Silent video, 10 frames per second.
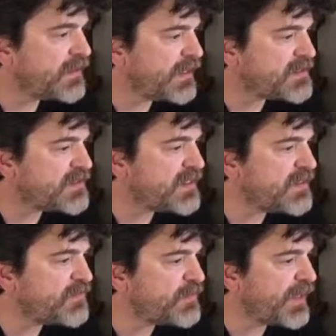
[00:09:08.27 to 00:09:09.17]
Steve.
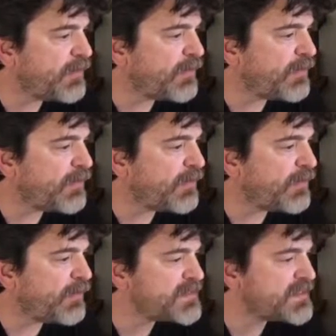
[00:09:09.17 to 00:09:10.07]
We got
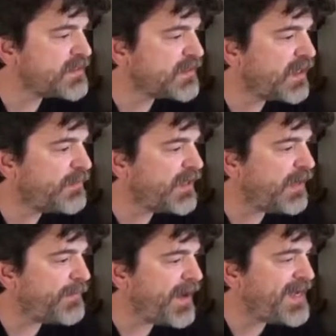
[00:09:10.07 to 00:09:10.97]
Robert coming
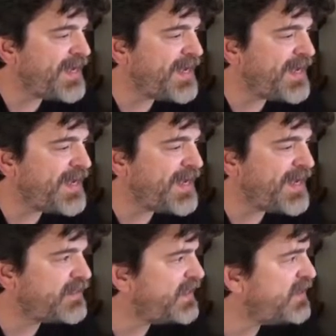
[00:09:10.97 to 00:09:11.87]
up. Hi Danielle,
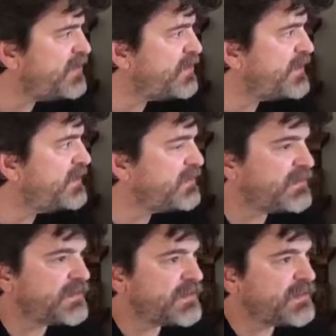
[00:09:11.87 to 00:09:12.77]
how you doing?
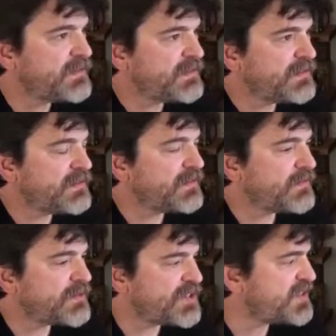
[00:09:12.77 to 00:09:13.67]

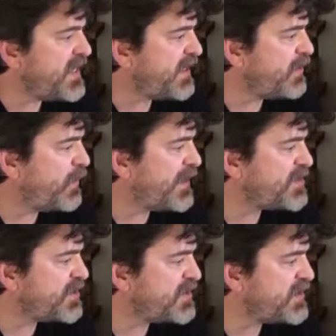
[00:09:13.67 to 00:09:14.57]
Just taking
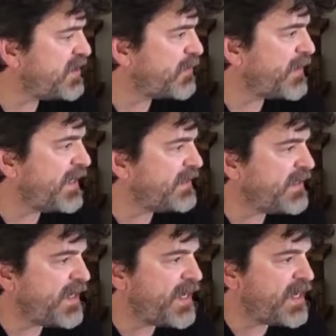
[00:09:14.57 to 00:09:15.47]
questions here right
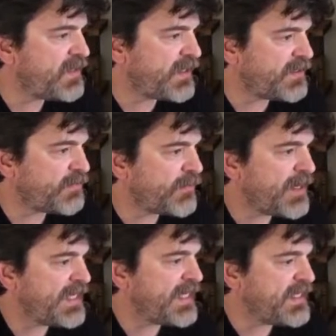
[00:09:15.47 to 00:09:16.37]
now, getting
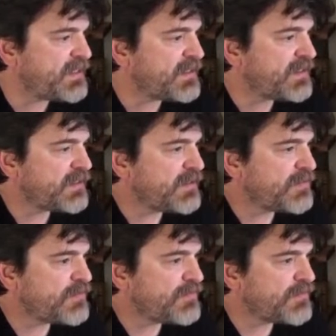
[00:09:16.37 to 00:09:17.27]
ready
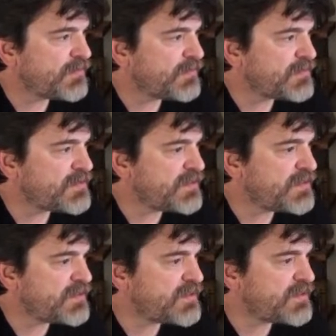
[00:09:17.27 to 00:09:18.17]
till
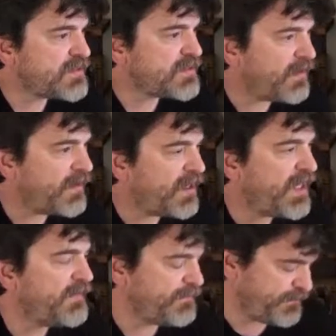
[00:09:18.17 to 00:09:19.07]
we are
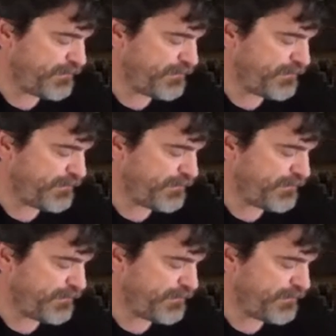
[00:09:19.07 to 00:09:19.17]
on.